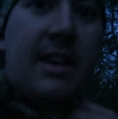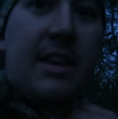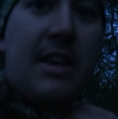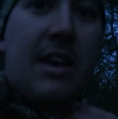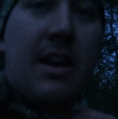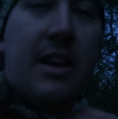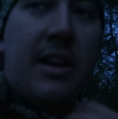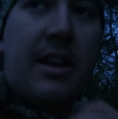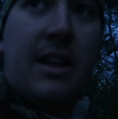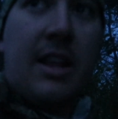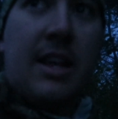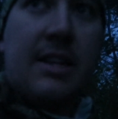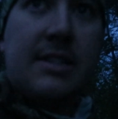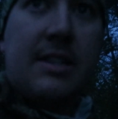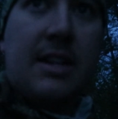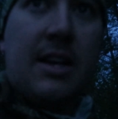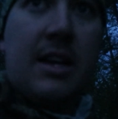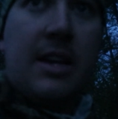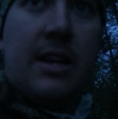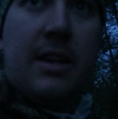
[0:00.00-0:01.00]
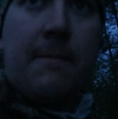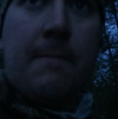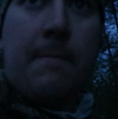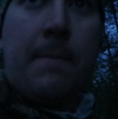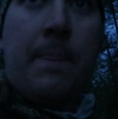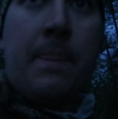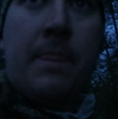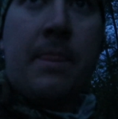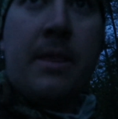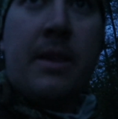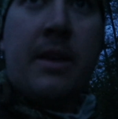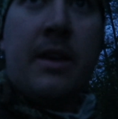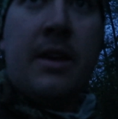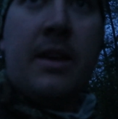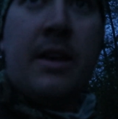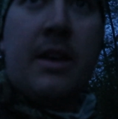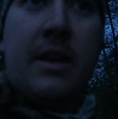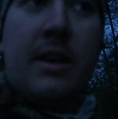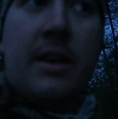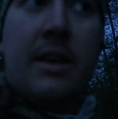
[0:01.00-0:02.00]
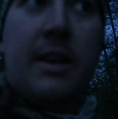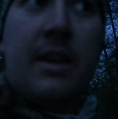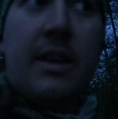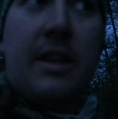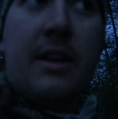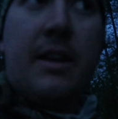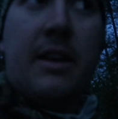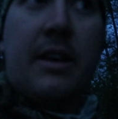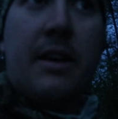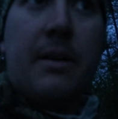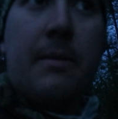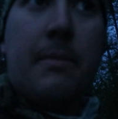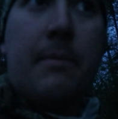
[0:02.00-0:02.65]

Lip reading: He got in last night, and